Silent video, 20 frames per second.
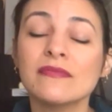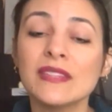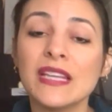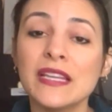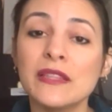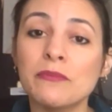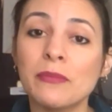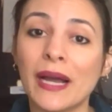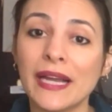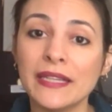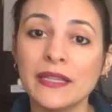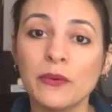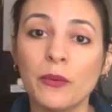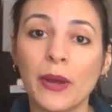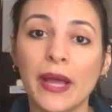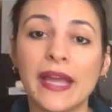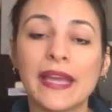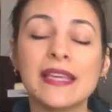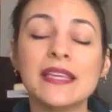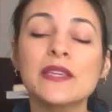And by the
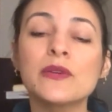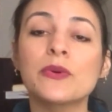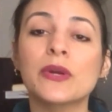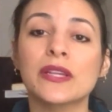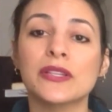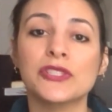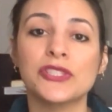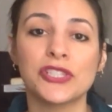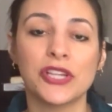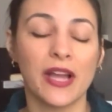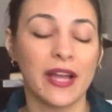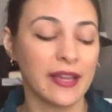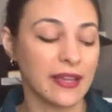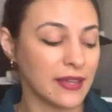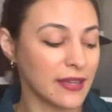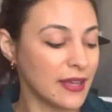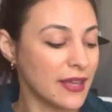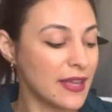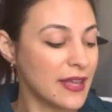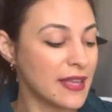way, you can check
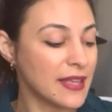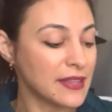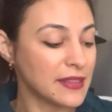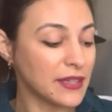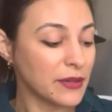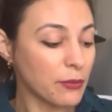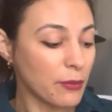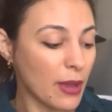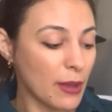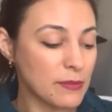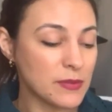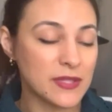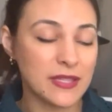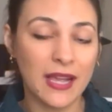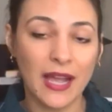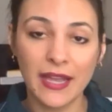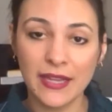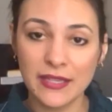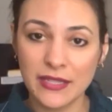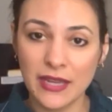their
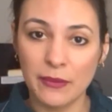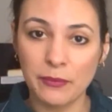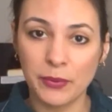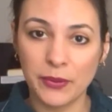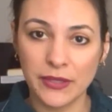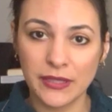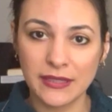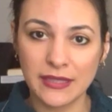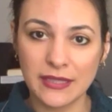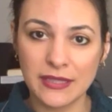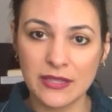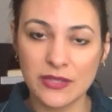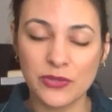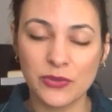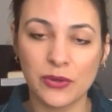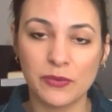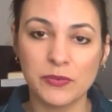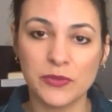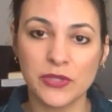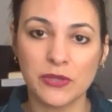website. I put in the
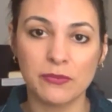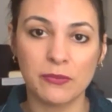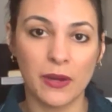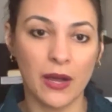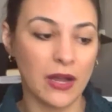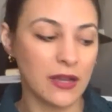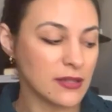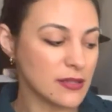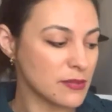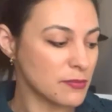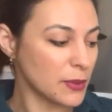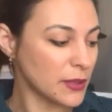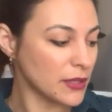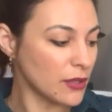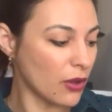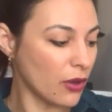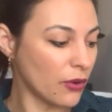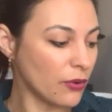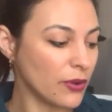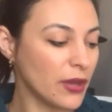description box
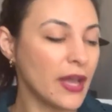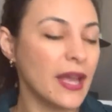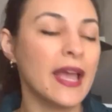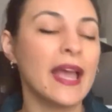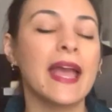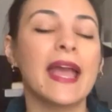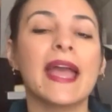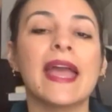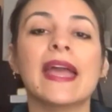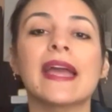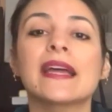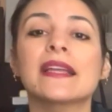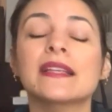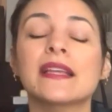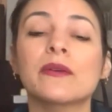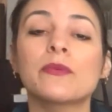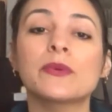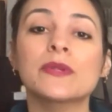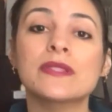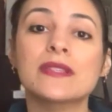below and
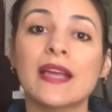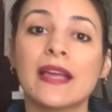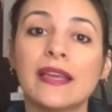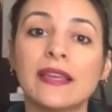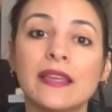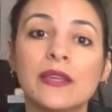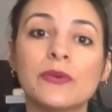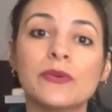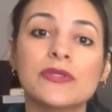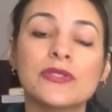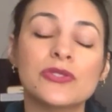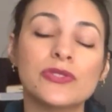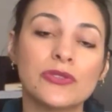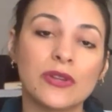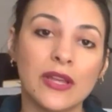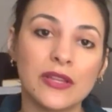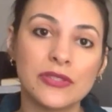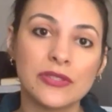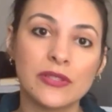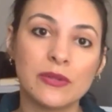it will take you
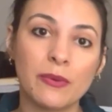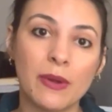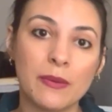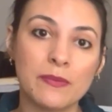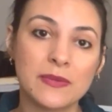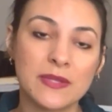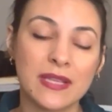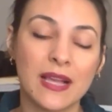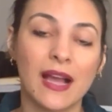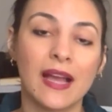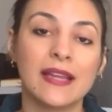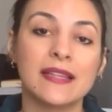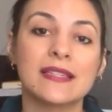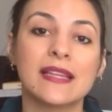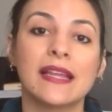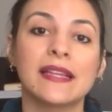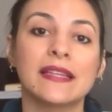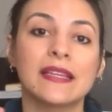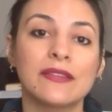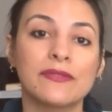straight to the
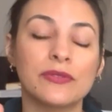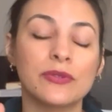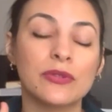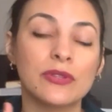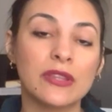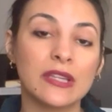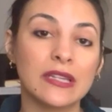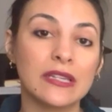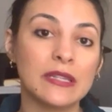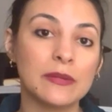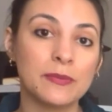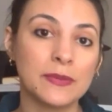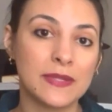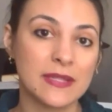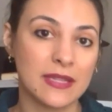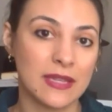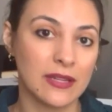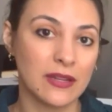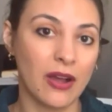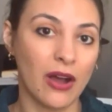website and give you
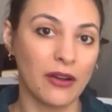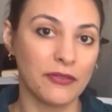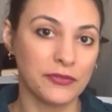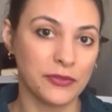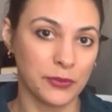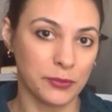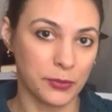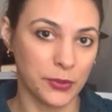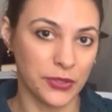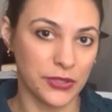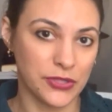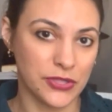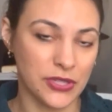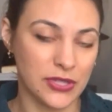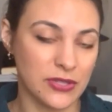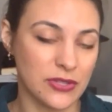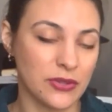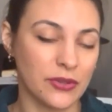30% off your purchase.